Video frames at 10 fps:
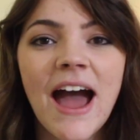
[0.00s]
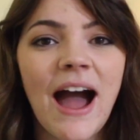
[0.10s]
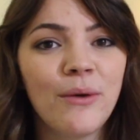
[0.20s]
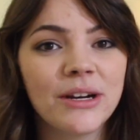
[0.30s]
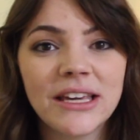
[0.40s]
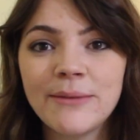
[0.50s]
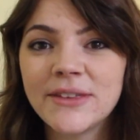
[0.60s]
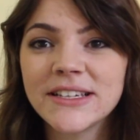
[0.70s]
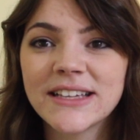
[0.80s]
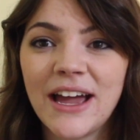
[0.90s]
I want to keep
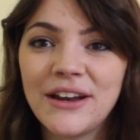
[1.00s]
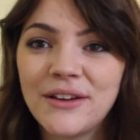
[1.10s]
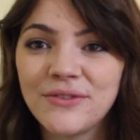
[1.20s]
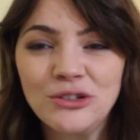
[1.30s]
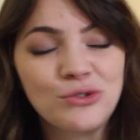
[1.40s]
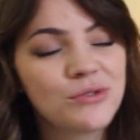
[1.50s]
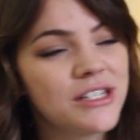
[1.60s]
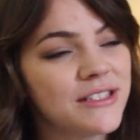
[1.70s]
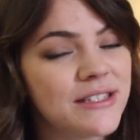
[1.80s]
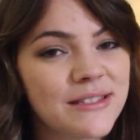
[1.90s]
this kind of short
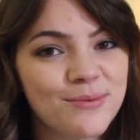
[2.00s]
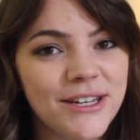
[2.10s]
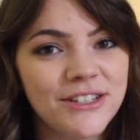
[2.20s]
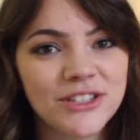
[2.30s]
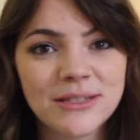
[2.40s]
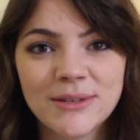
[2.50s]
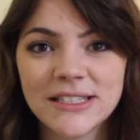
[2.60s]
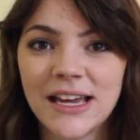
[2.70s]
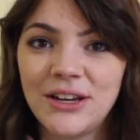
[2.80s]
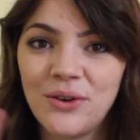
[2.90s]
and sweet just
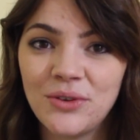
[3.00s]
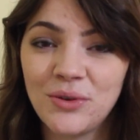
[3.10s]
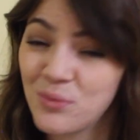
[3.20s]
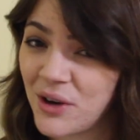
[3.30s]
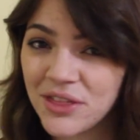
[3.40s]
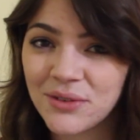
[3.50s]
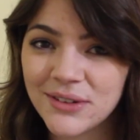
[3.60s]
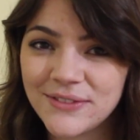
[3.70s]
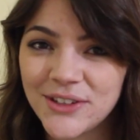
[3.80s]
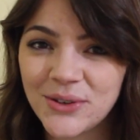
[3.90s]
because I know you want the
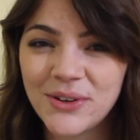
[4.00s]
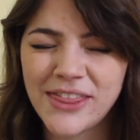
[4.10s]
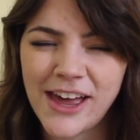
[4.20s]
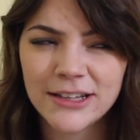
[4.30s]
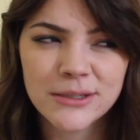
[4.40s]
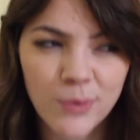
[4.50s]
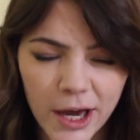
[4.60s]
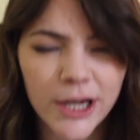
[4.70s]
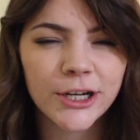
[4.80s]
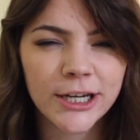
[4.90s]
review and that's
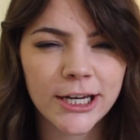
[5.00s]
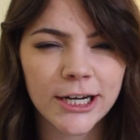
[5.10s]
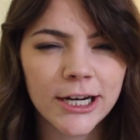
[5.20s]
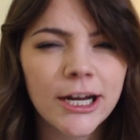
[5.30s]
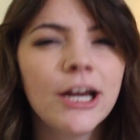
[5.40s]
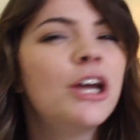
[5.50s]
why you're here.